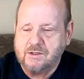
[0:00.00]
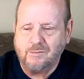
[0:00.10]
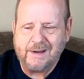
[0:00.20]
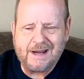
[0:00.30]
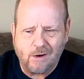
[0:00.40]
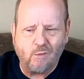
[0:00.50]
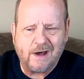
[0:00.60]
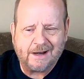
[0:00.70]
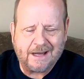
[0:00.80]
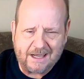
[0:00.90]
you may not
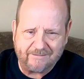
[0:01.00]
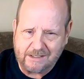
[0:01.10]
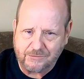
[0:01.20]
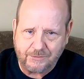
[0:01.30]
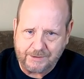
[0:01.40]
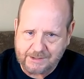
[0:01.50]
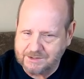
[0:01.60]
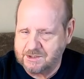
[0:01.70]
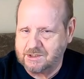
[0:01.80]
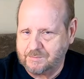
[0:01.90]
want to have it at 30
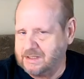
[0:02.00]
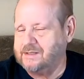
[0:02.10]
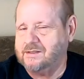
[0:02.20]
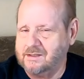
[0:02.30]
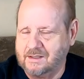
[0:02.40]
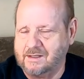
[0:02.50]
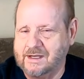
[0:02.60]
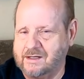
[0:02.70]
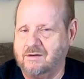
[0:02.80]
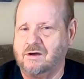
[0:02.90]
because you're going to be
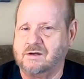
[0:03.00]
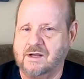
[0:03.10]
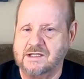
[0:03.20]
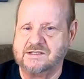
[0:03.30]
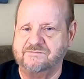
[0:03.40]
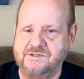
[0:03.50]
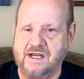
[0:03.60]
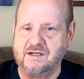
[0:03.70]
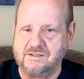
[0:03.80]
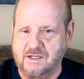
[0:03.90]
getting all kinds of
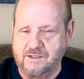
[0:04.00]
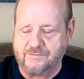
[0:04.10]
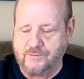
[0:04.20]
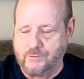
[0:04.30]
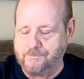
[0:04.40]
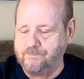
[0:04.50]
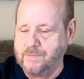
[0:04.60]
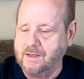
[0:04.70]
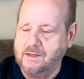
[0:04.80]
dings on your phone.